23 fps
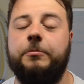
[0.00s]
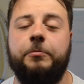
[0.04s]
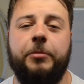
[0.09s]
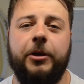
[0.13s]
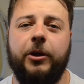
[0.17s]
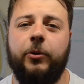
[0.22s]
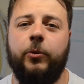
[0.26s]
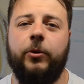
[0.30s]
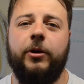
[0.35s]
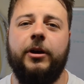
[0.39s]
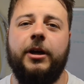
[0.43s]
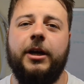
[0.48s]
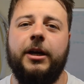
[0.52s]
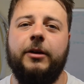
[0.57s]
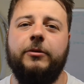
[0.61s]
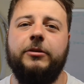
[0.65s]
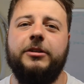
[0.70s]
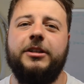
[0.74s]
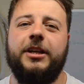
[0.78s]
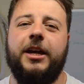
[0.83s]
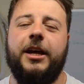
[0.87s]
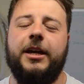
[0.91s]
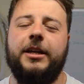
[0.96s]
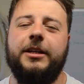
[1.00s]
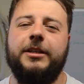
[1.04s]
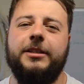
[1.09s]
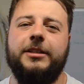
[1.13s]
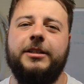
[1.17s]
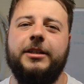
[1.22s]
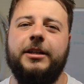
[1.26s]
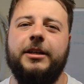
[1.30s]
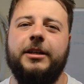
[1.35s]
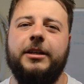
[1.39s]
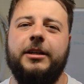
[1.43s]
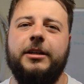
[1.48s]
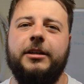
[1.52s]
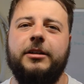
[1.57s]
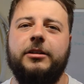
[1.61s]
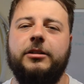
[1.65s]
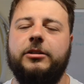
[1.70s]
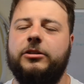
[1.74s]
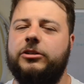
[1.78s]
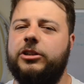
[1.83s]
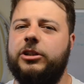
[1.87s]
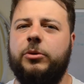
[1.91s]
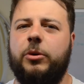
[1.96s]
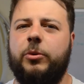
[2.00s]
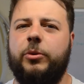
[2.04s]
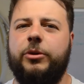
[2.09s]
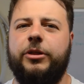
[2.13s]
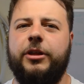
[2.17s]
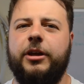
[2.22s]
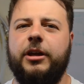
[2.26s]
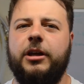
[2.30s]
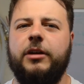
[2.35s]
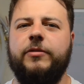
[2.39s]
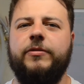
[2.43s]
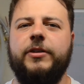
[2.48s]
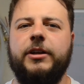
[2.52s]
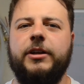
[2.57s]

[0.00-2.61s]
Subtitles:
pick one out, and see what we think of